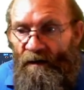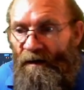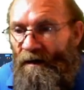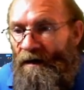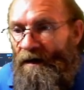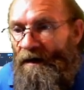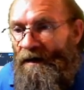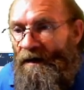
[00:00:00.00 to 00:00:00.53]

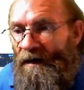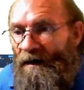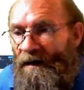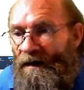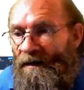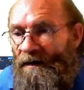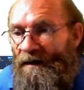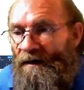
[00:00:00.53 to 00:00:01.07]
and I
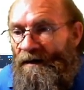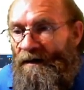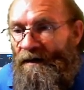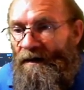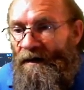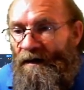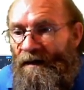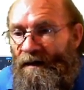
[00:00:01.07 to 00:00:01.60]

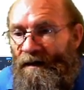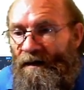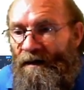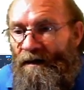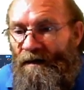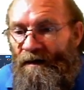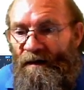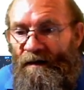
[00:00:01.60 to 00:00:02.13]
can
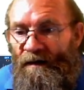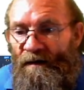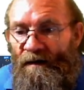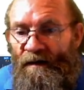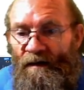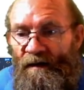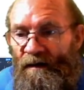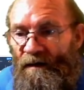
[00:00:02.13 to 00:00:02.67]

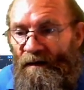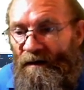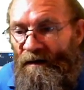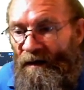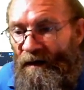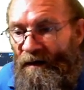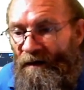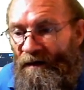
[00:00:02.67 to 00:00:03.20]

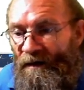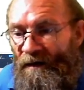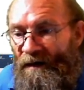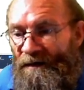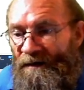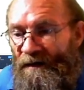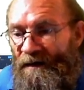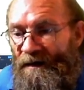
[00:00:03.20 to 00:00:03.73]
now
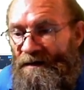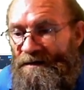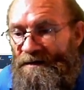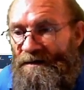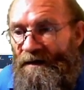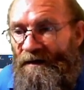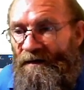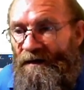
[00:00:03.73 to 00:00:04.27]
literally
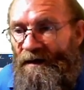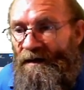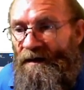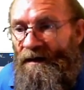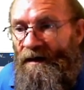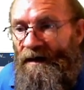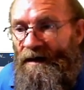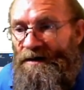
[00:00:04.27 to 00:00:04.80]
just go and
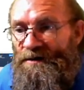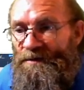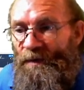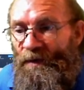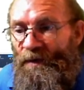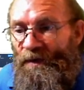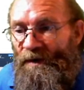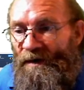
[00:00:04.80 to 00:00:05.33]

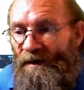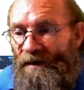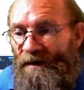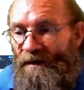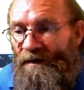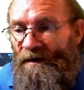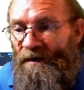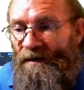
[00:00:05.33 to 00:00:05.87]
export
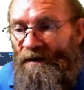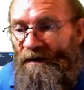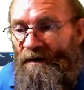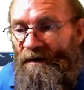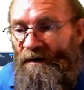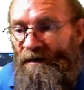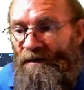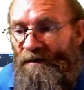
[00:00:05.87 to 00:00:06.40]

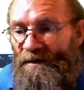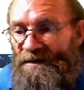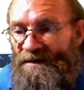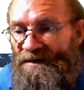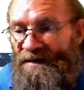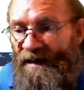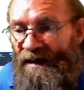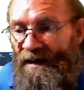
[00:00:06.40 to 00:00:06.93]
or
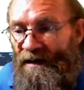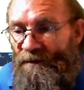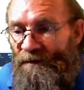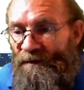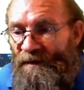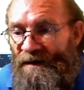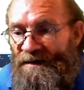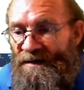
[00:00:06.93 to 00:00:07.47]
save
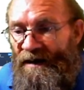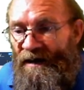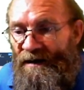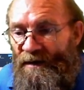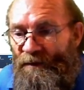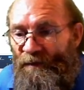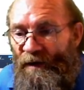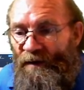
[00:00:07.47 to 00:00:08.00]
this
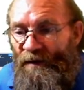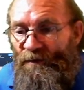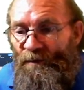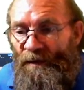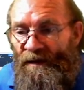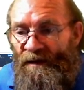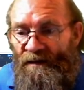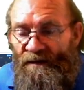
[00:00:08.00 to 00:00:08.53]
other file
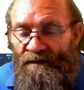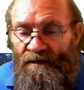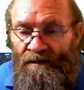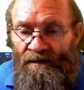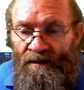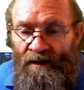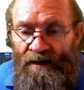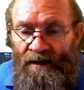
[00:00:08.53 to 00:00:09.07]
format
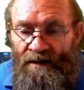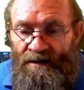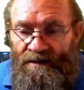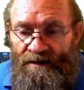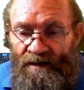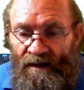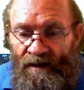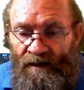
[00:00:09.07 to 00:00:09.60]

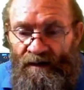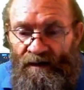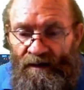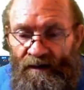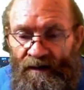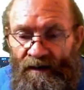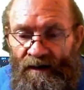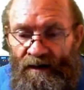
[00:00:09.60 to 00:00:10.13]
as
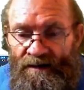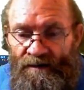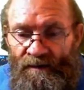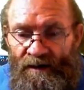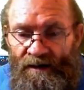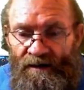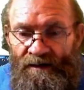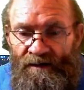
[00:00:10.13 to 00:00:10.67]

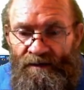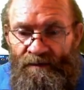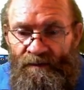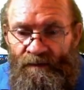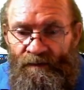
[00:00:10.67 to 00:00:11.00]
XML,